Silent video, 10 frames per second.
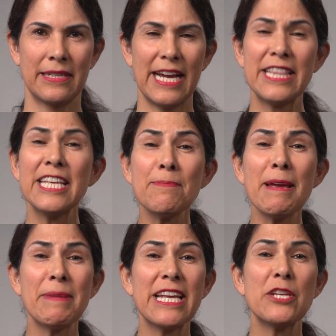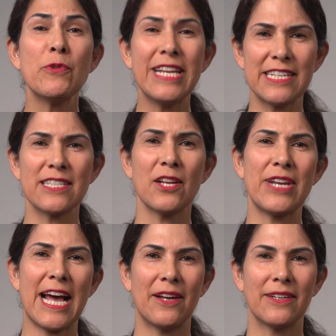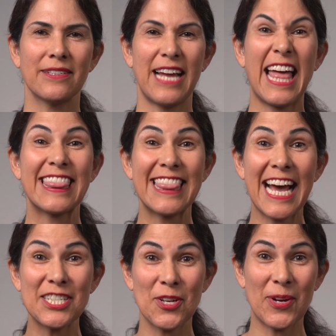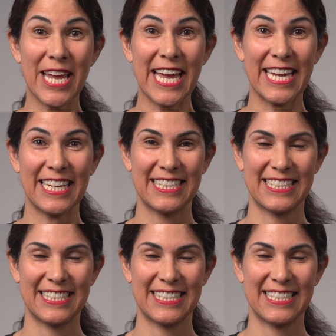And this may mean you need to slow down. That's okay.